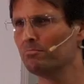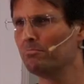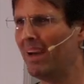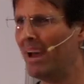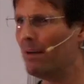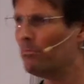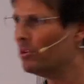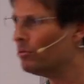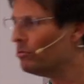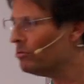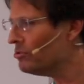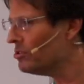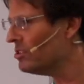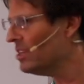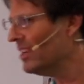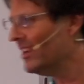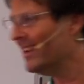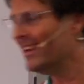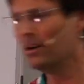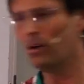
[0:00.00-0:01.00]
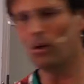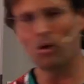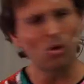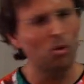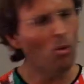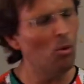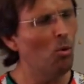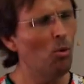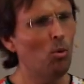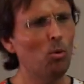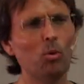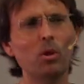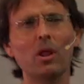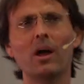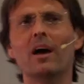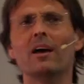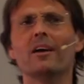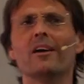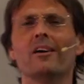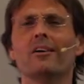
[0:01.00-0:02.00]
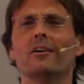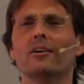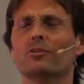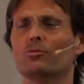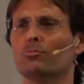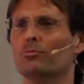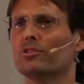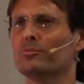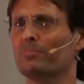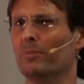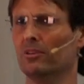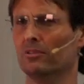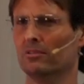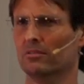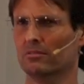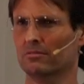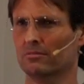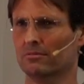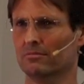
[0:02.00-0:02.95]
mammals, all are going to respond